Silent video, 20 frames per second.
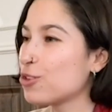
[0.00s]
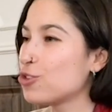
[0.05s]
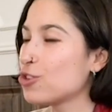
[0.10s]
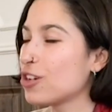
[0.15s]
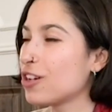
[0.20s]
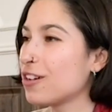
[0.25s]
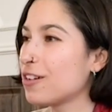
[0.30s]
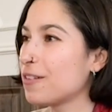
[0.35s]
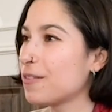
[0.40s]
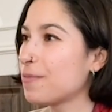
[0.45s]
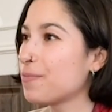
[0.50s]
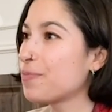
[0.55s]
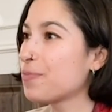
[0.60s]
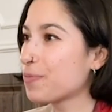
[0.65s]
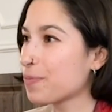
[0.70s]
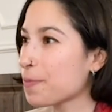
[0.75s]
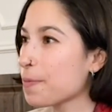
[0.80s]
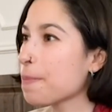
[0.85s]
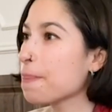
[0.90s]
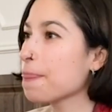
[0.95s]
Sardinian, you
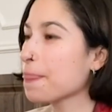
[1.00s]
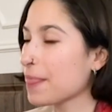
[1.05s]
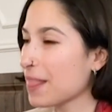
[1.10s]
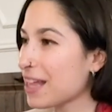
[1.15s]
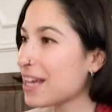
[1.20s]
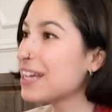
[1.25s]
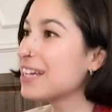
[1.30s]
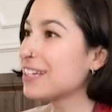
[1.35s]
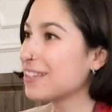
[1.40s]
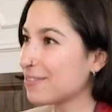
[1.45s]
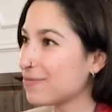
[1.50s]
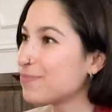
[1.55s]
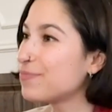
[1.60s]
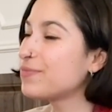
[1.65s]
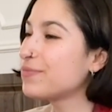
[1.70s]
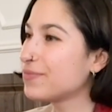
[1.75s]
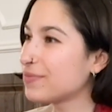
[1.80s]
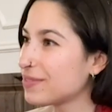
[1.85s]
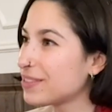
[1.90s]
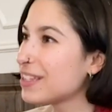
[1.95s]
mentioned Sardinian. Is it
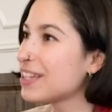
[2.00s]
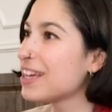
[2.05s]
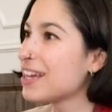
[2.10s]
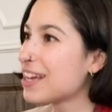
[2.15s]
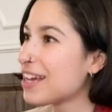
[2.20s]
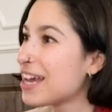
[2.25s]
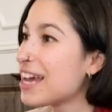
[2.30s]
a dialect?